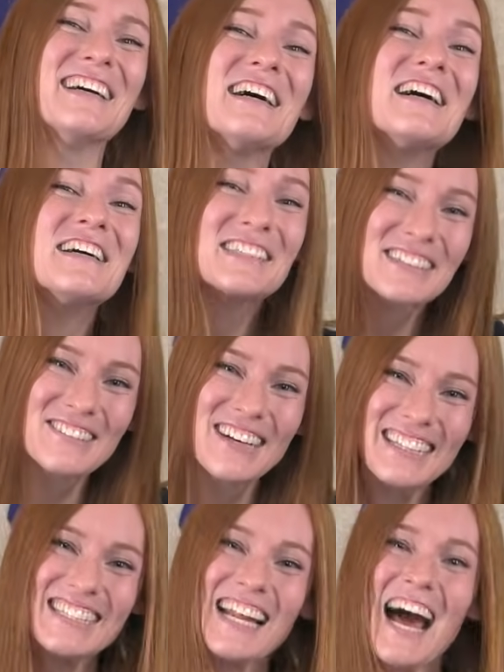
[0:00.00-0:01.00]

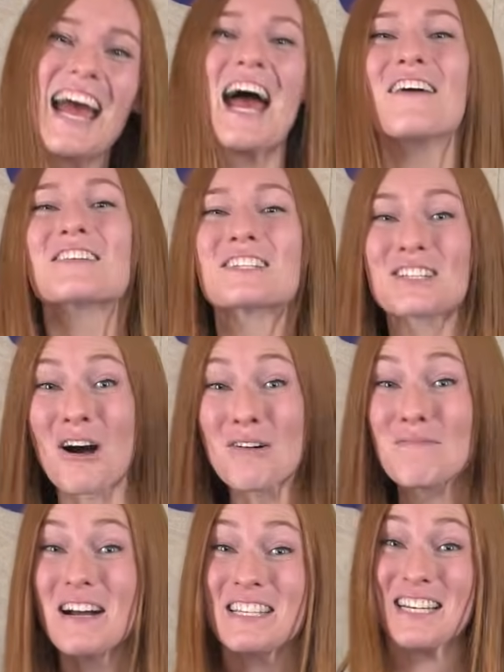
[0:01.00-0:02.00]
and I have
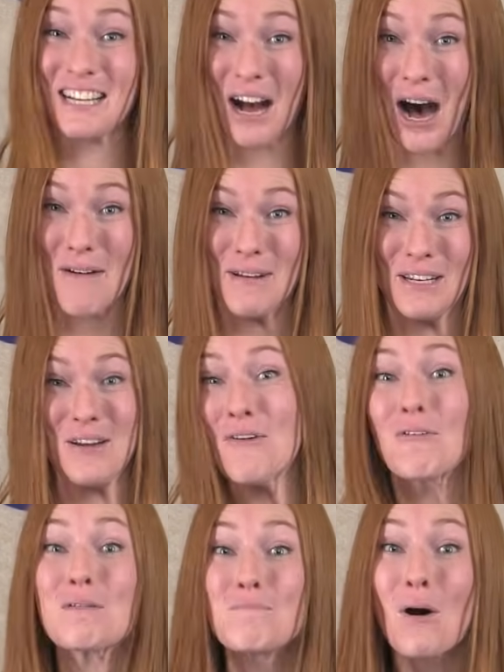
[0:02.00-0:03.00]
so much in common.
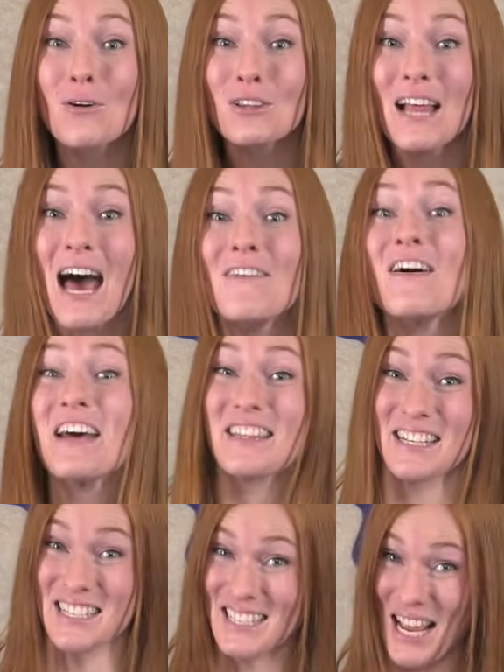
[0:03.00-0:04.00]
We both laugh at
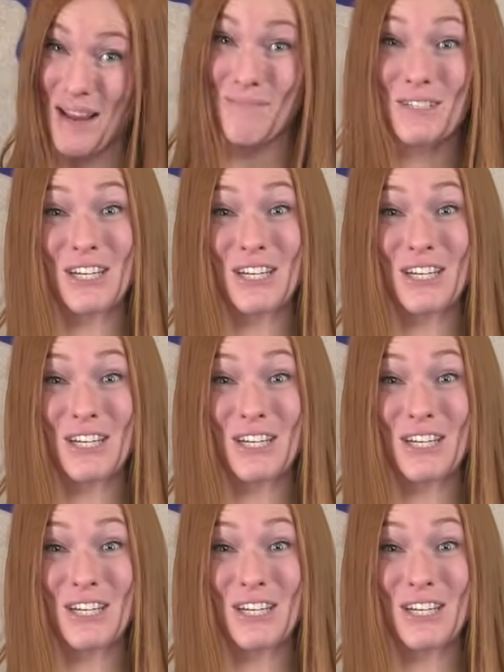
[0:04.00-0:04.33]
the same